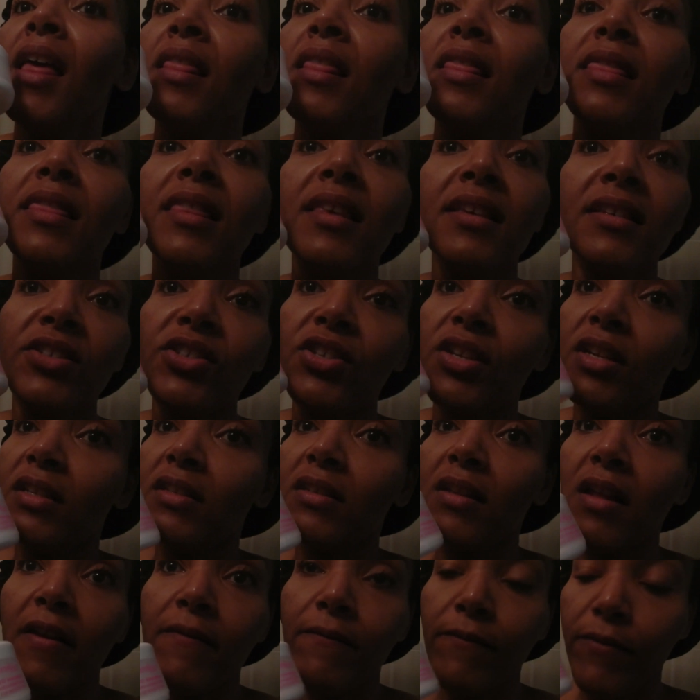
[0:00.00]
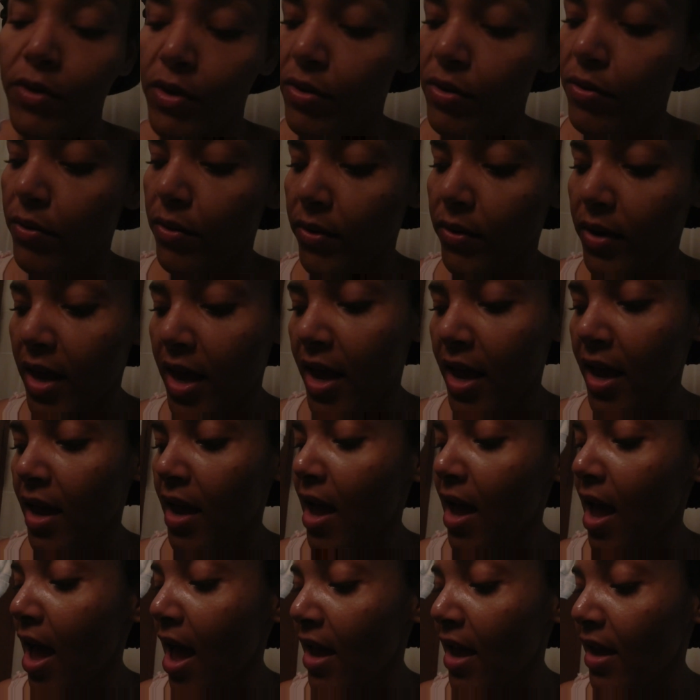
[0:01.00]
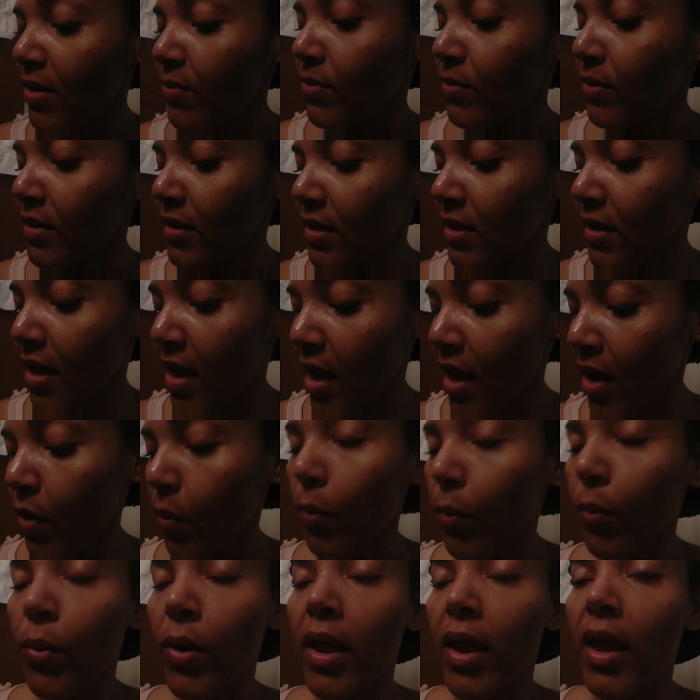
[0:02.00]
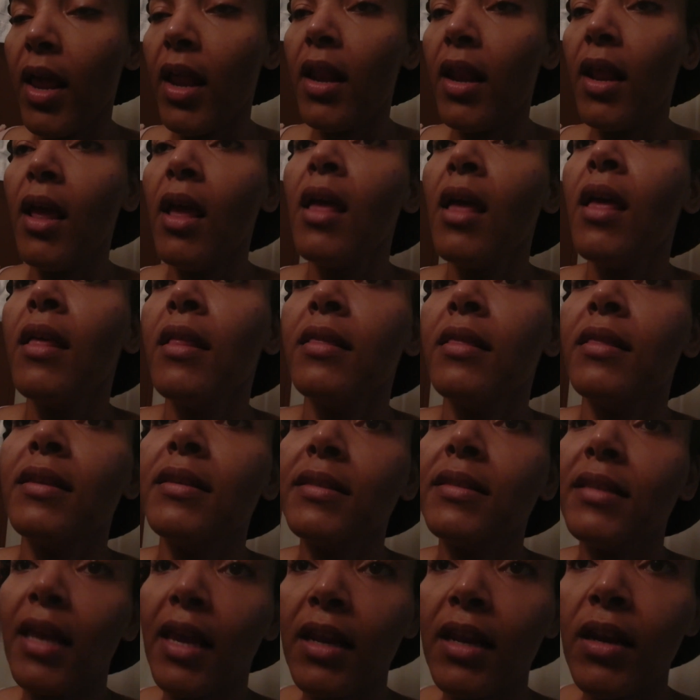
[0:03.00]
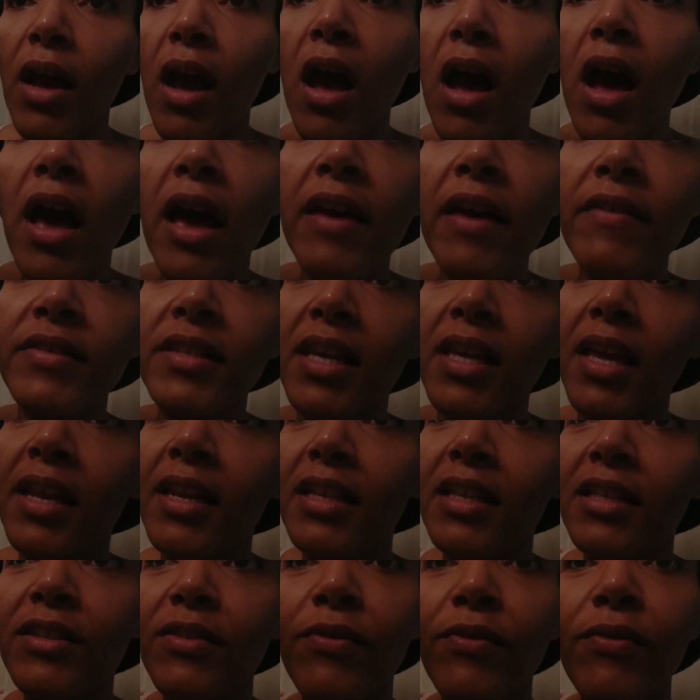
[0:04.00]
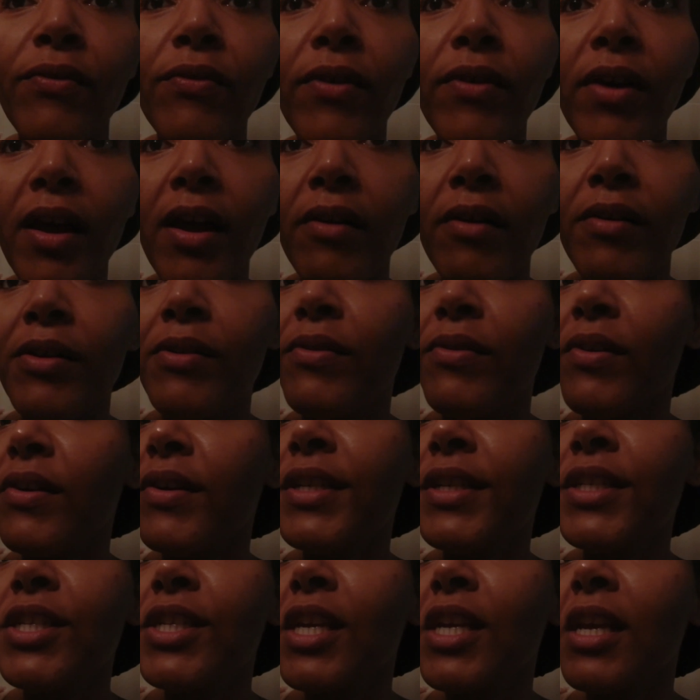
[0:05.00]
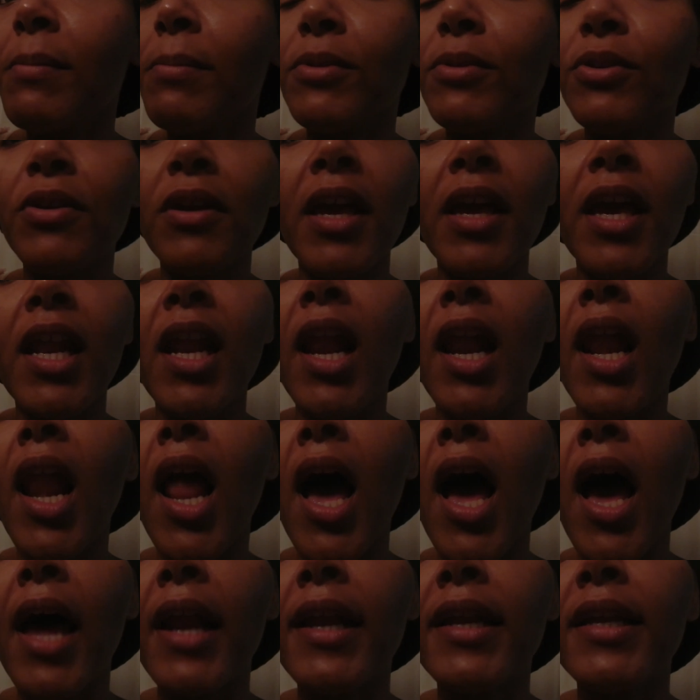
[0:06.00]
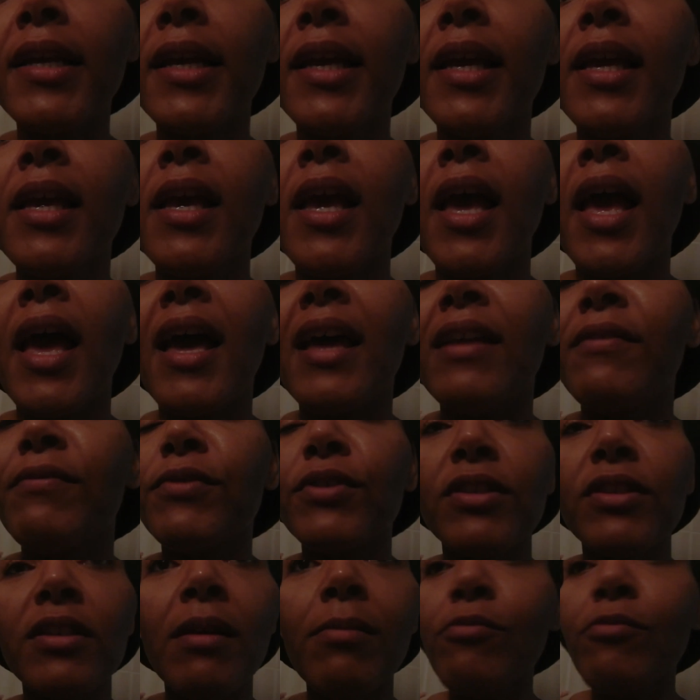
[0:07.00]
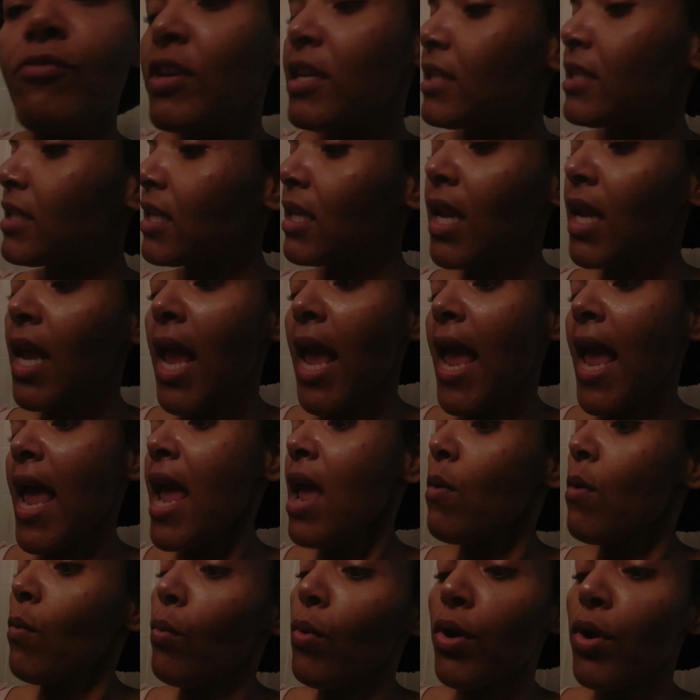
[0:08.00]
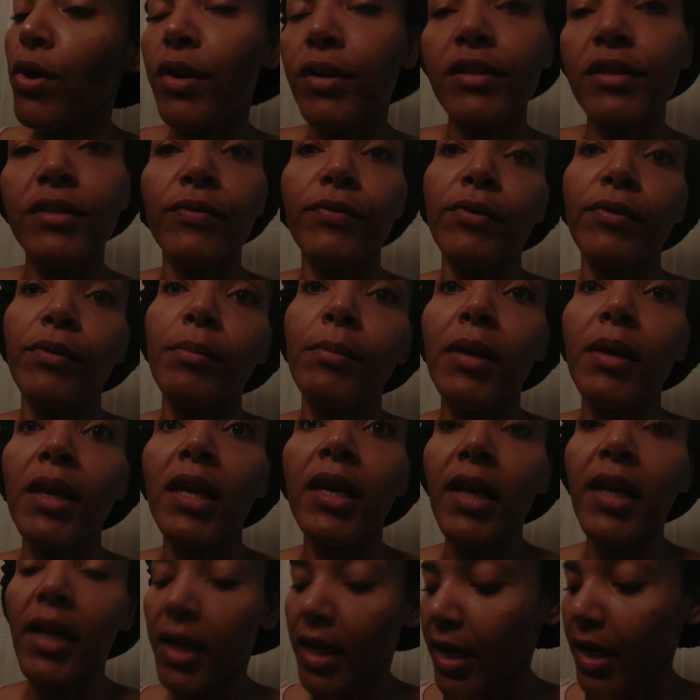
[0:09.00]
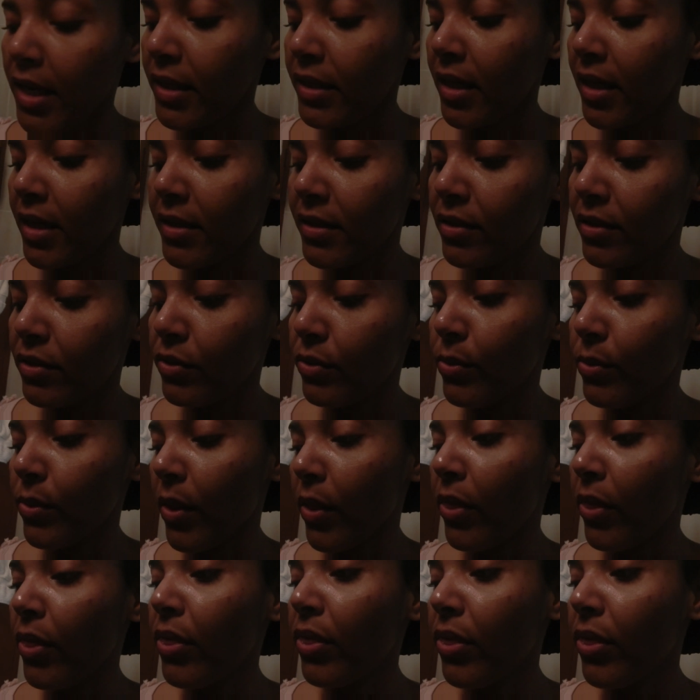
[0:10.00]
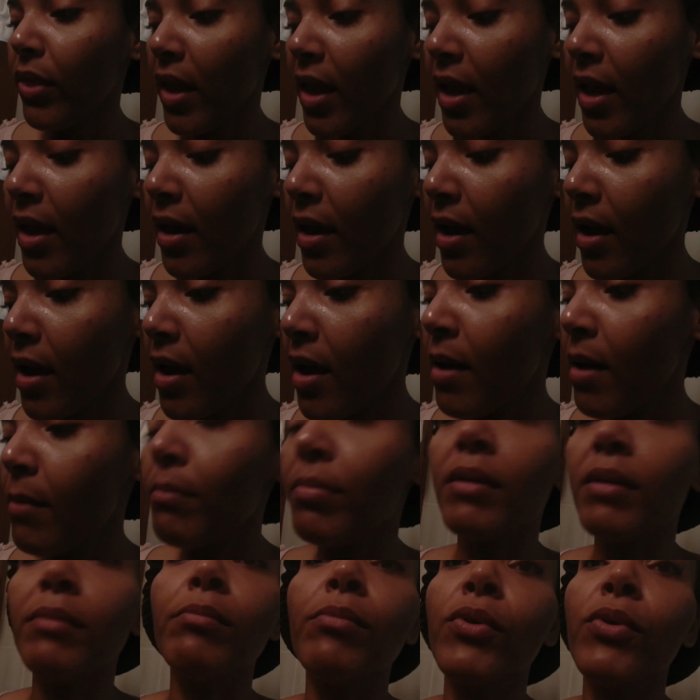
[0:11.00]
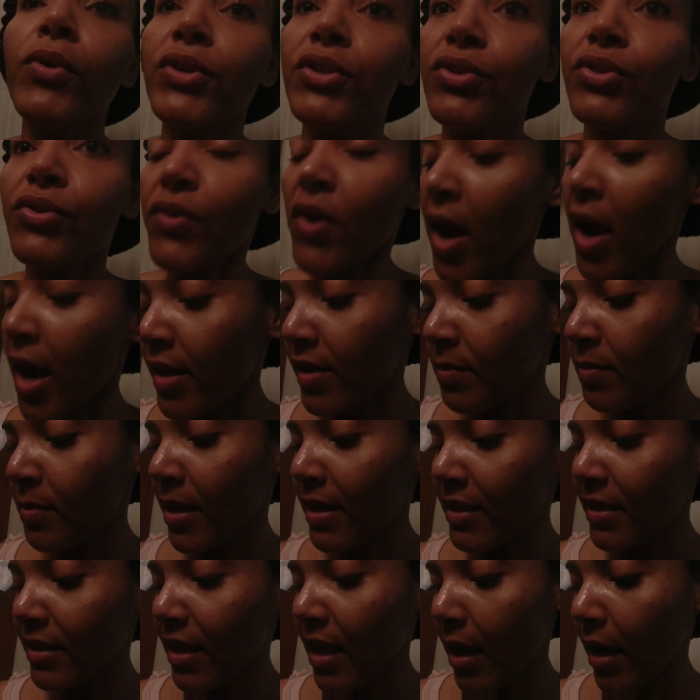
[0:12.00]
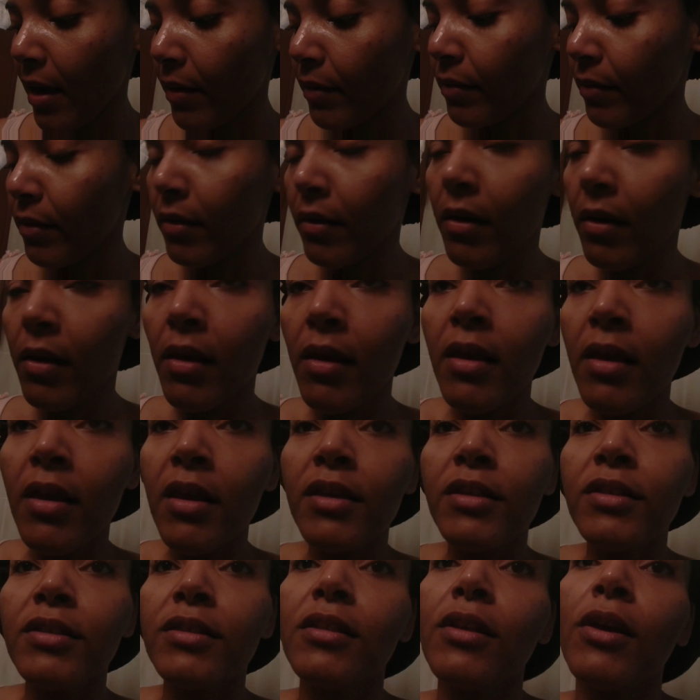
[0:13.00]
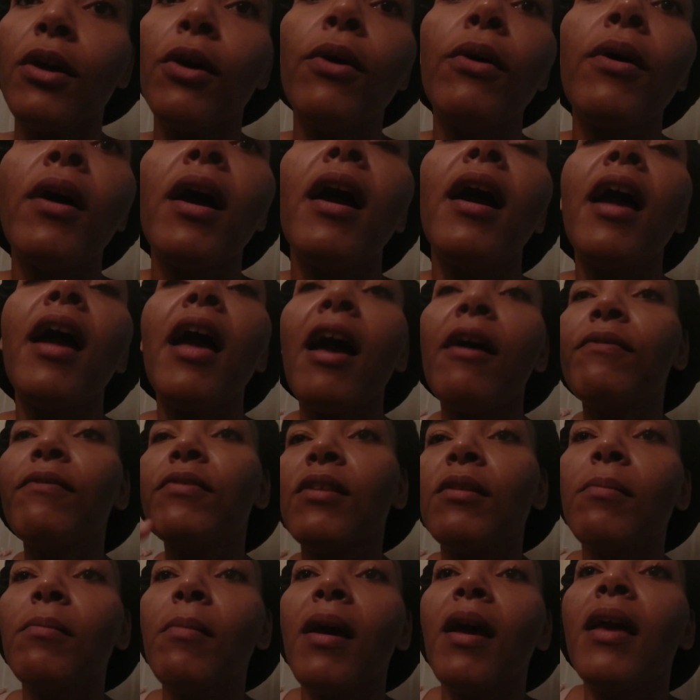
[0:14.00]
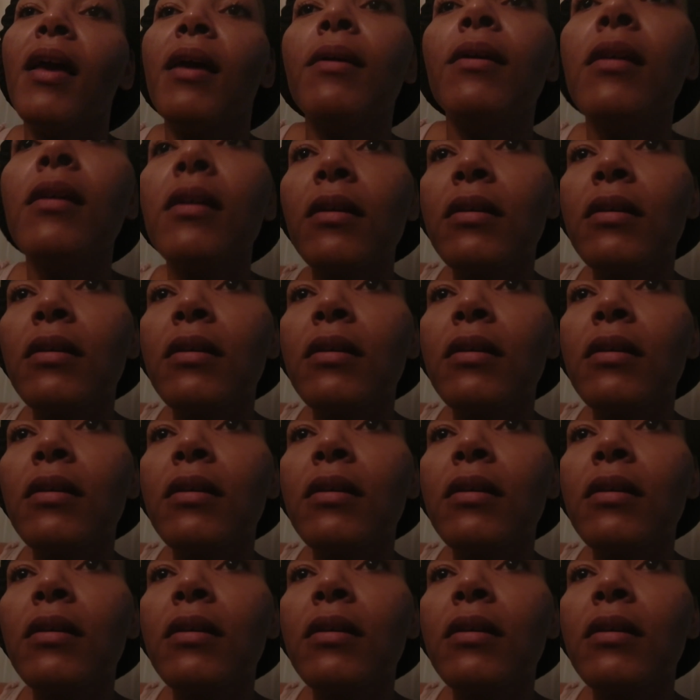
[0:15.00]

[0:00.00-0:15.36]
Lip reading: this shit is not for you, okay? I would stick with the St. Ives, and it's very, very cheap, and you get a lot. And for some reason, it works for me. It doesn't do a thing but moisturize my skin. So after my